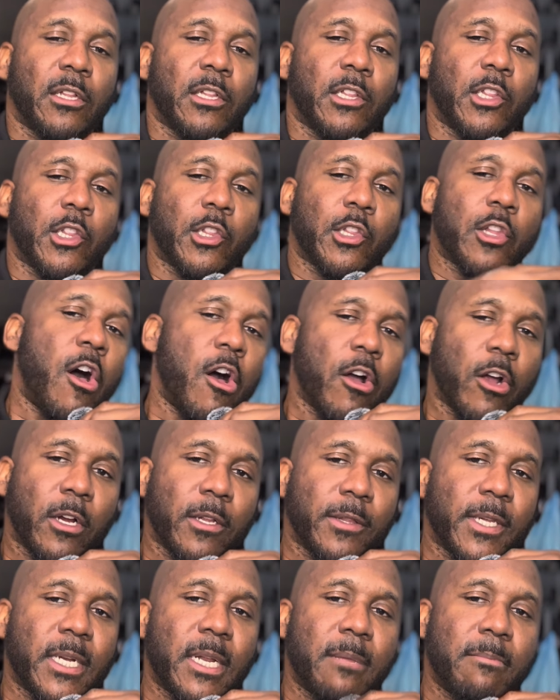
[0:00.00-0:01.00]
longer
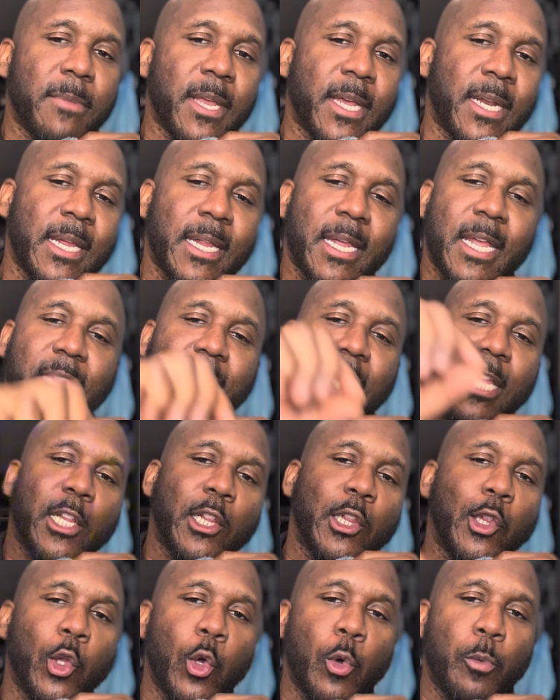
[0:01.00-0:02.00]
than a minute and then
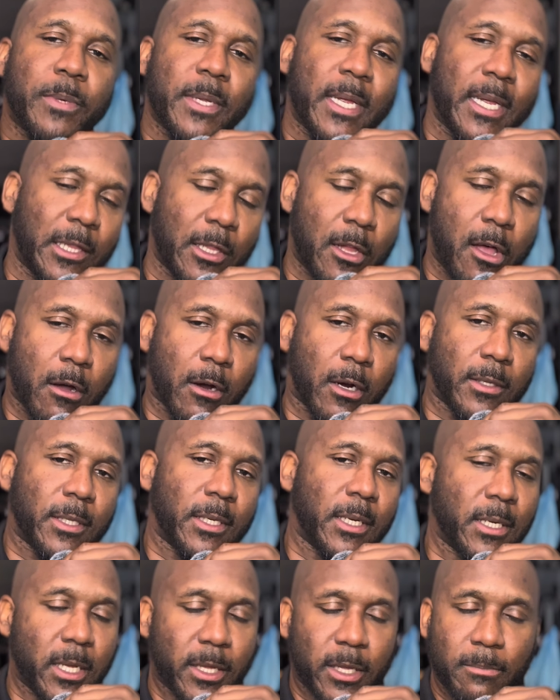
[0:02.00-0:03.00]
looped in longer than
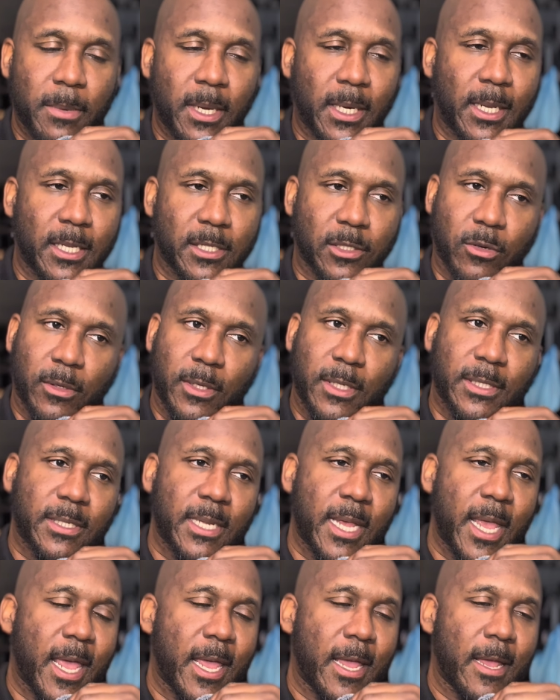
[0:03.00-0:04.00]
another minute. It's going to
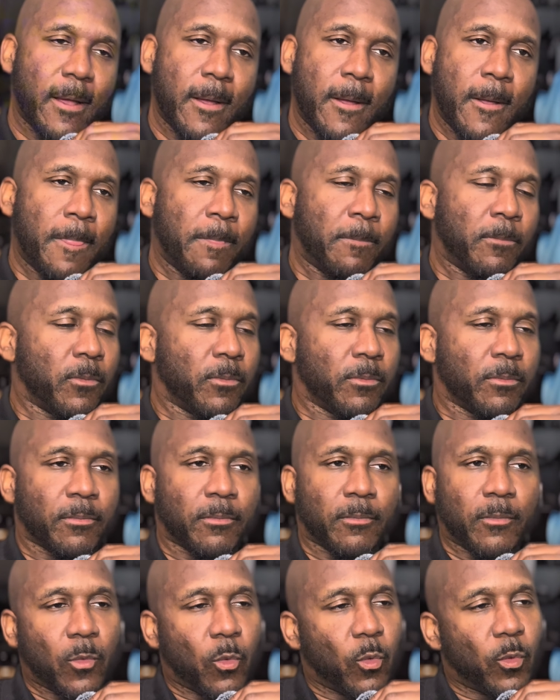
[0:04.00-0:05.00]
say,
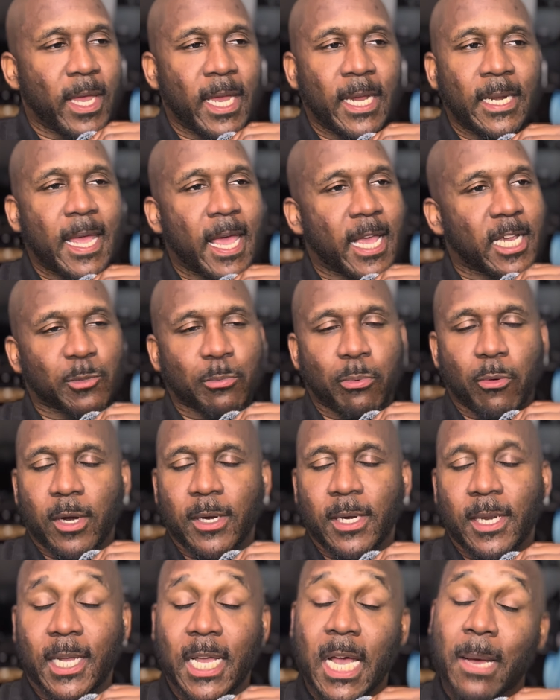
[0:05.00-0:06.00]
we ain't
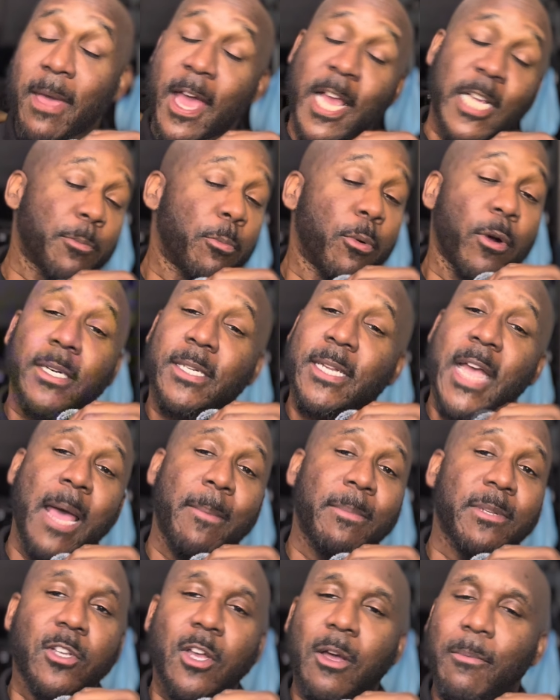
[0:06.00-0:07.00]
exporting it. Come export
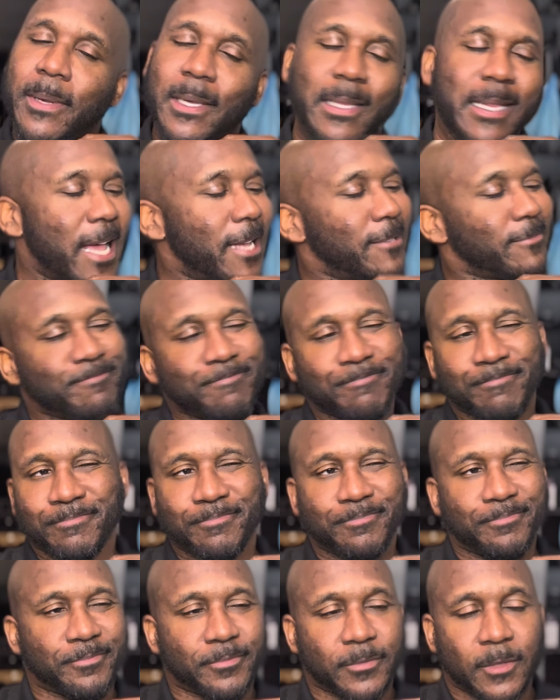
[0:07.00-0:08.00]
time, it's going to be like,
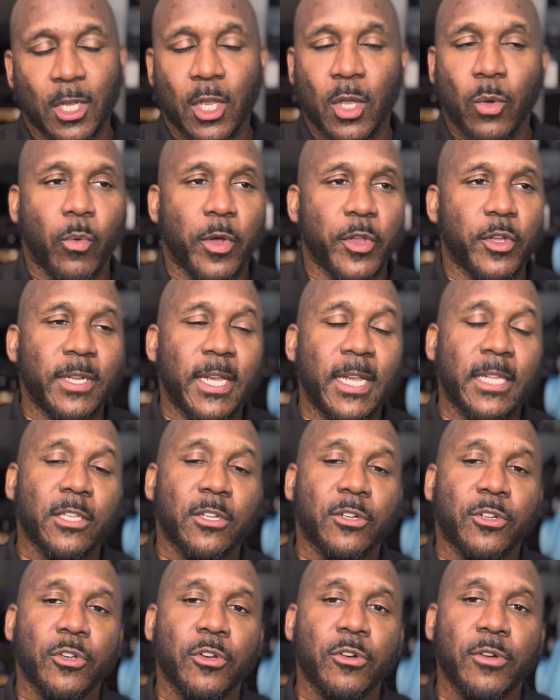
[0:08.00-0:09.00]
What you need to
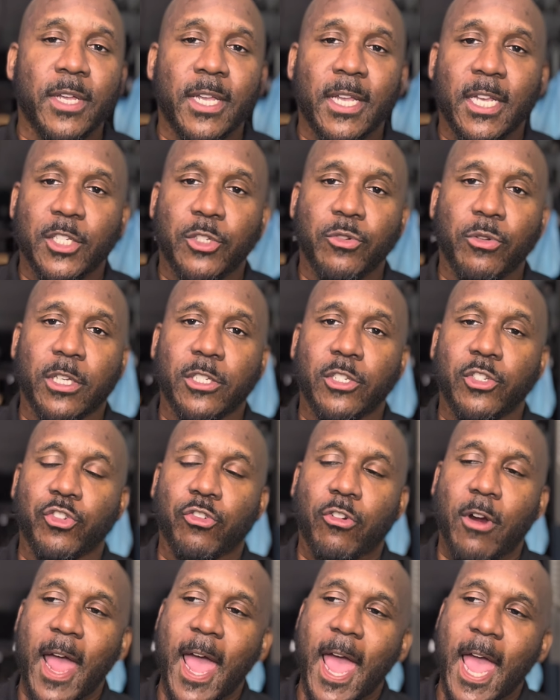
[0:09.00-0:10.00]
do is you can
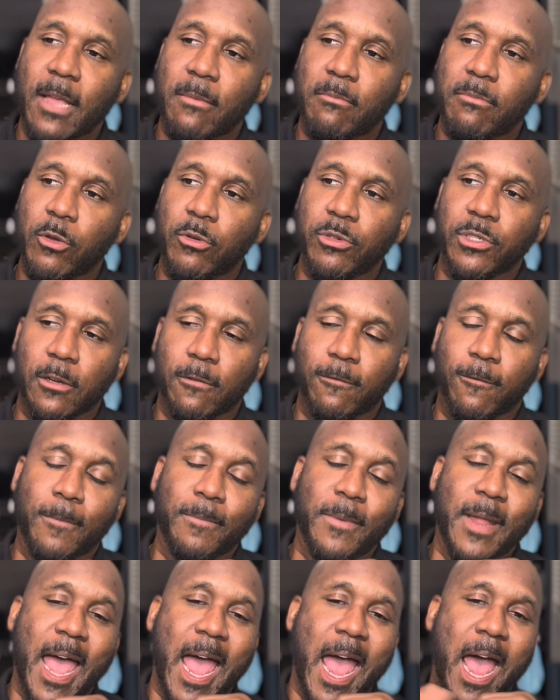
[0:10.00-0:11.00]
drag music from
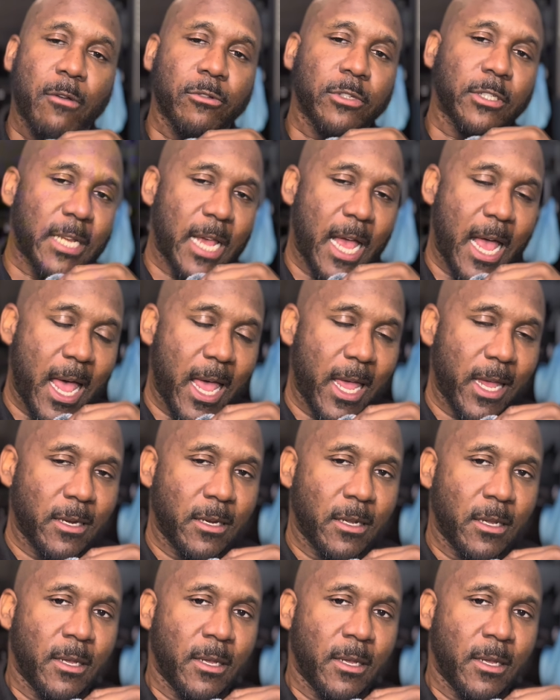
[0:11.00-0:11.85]
the outside